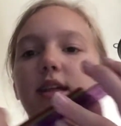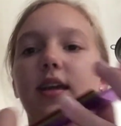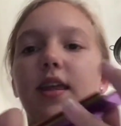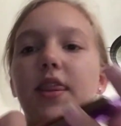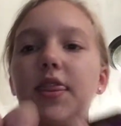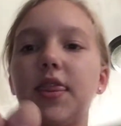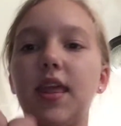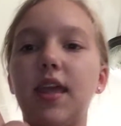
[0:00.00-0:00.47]
like
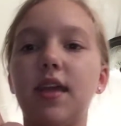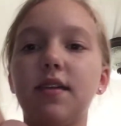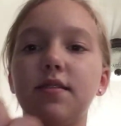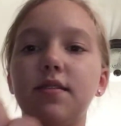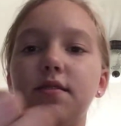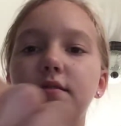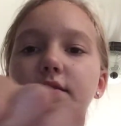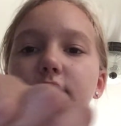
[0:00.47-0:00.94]
a thing
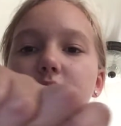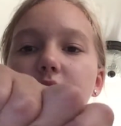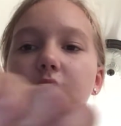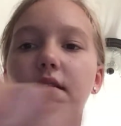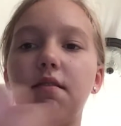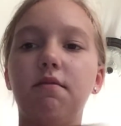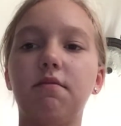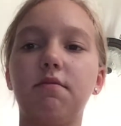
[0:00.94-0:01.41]
so you can
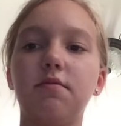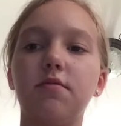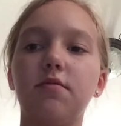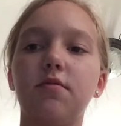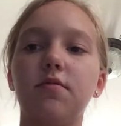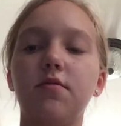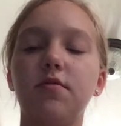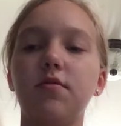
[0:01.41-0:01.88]
like
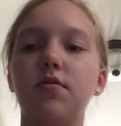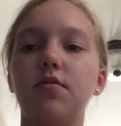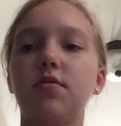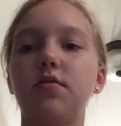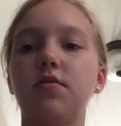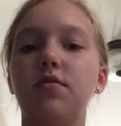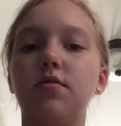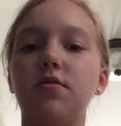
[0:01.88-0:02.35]

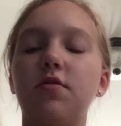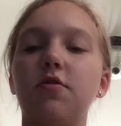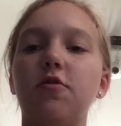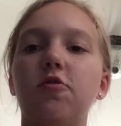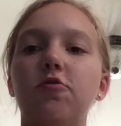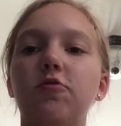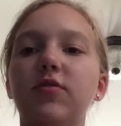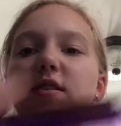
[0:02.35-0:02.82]

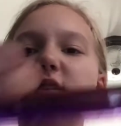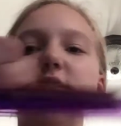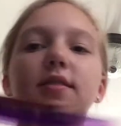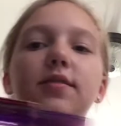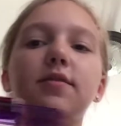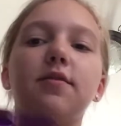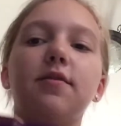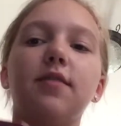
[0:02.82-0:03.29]
hold
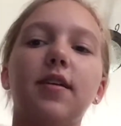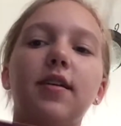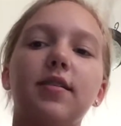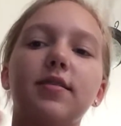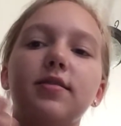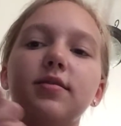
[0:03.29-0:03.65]
it and go like.